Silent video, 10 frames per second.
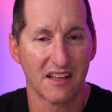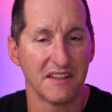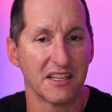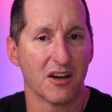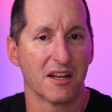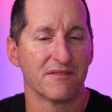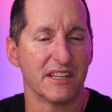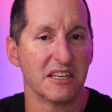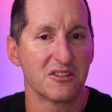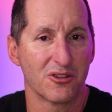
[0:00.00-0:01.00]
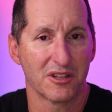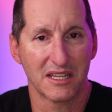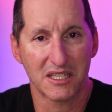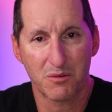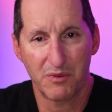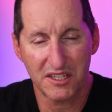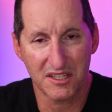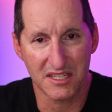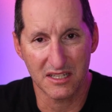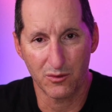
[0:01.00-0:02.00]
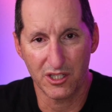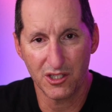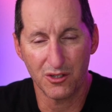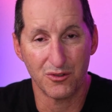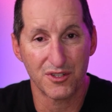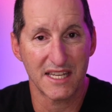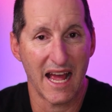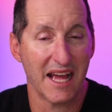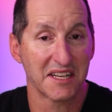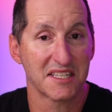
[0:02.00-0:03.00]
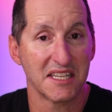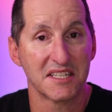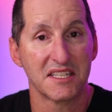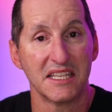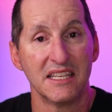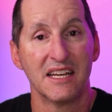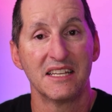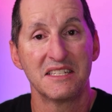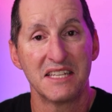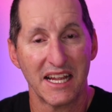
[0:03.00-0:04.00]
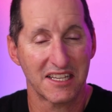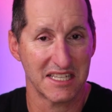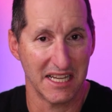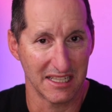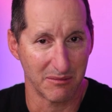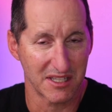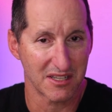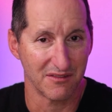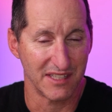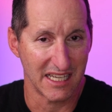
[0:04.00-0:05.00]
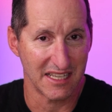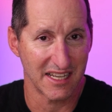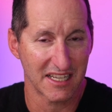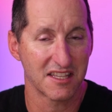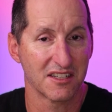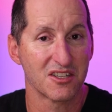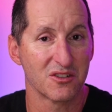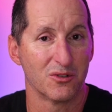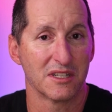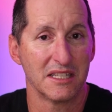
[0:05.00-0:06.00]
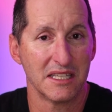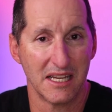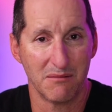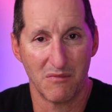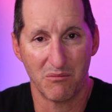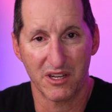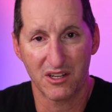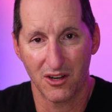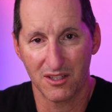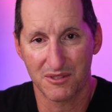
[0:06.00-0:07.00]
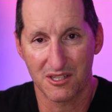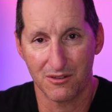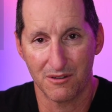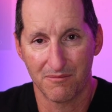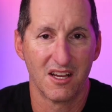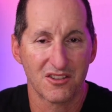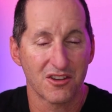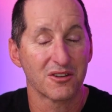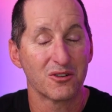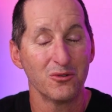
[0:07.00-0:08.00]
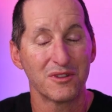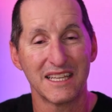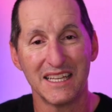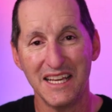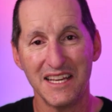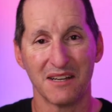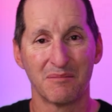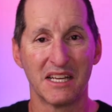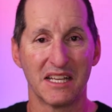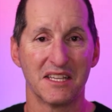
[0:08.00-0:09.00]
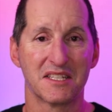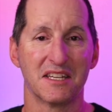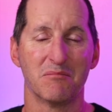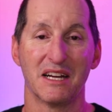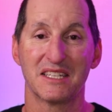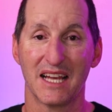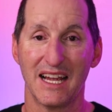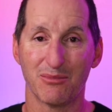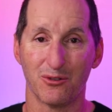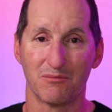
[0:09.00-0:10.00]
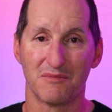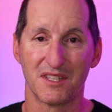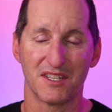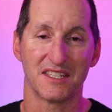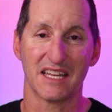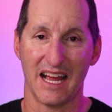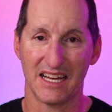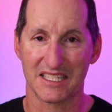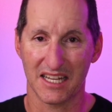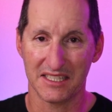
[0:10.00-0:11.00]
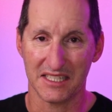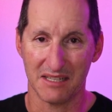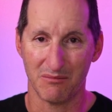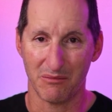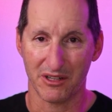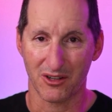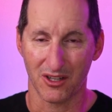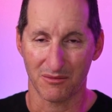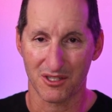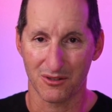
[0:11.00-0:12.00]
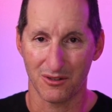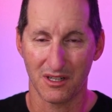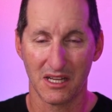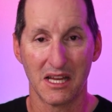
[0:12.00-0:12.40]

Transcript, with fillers: the kind of internal expressions that were used to access the text elements of the index that are stored in the in-memory column store. So the cool thing here is that my table sits outside the in-memory column store,